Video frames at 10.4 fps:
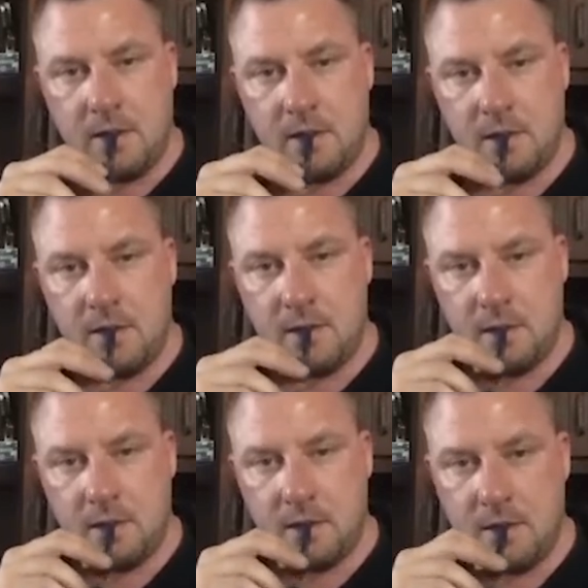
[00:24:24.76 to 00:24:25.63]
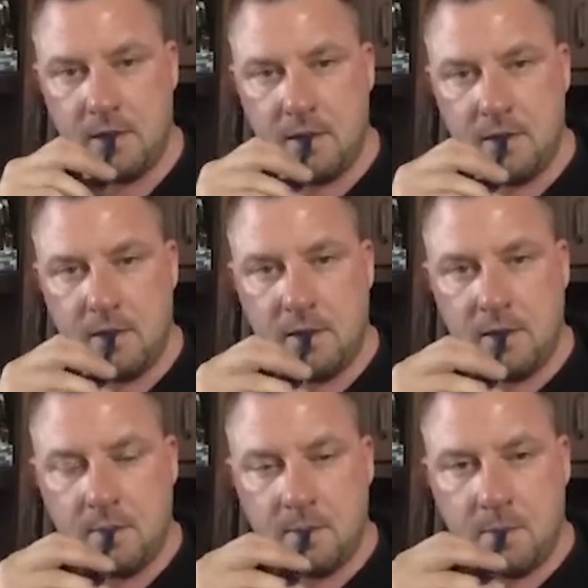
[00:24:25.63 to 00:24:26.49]

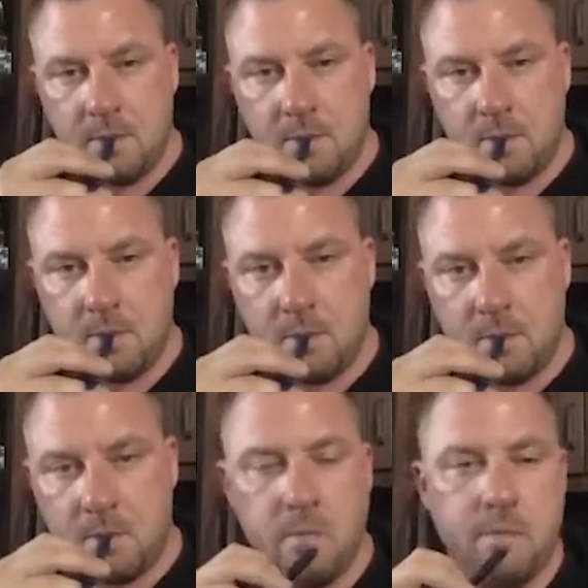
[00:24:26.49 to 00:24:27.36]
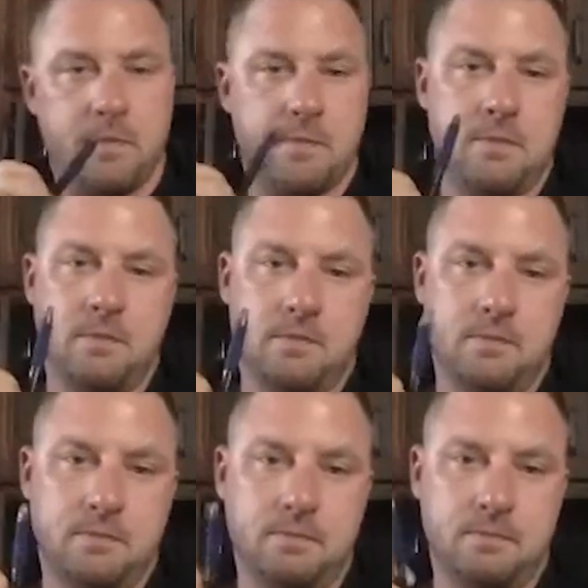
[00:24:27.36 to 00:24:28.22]

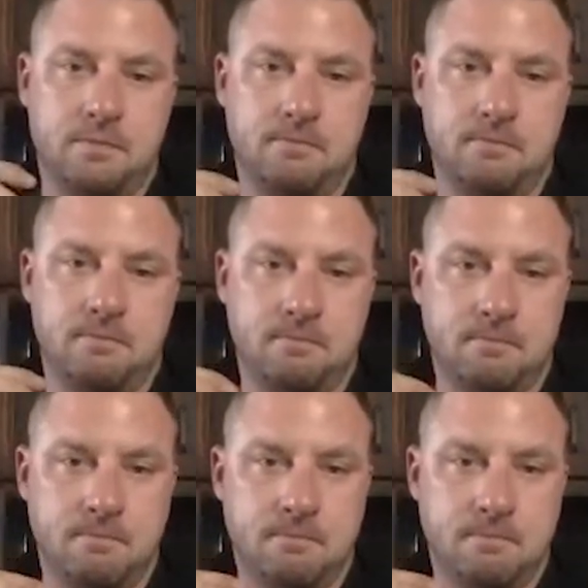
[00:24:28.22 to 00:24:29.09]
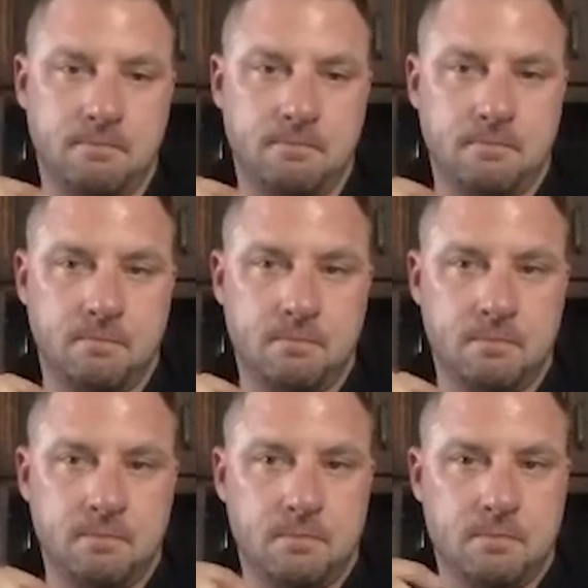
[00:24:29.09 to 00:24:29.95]

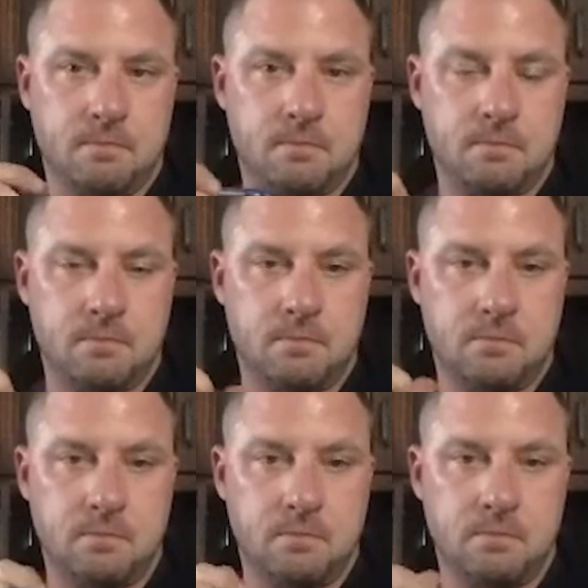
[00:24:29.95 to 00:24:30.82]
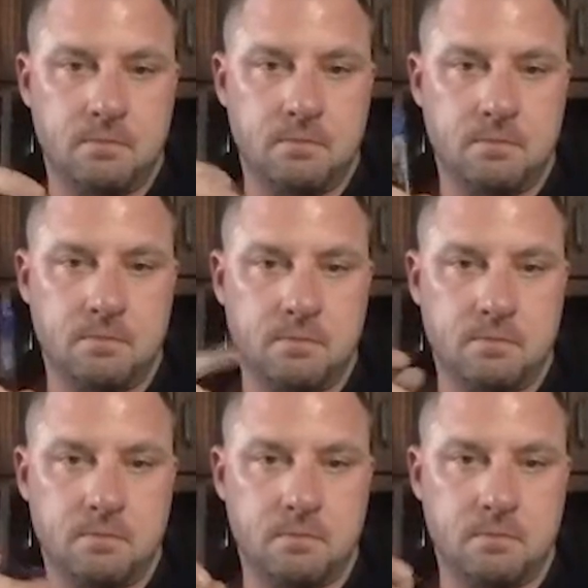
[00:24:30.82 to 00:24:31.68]

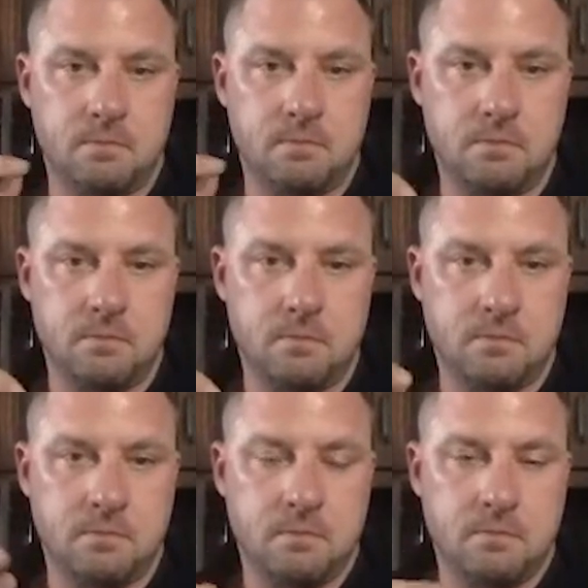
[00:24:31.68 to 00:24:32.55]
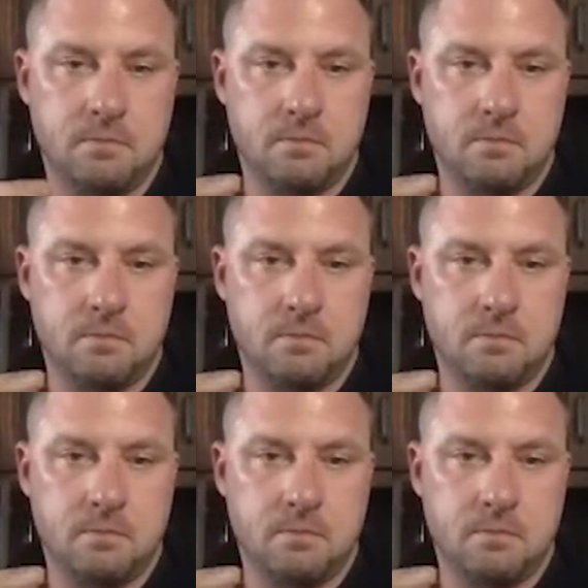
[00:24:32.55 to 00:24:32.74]
No words are spoken by the person on screen.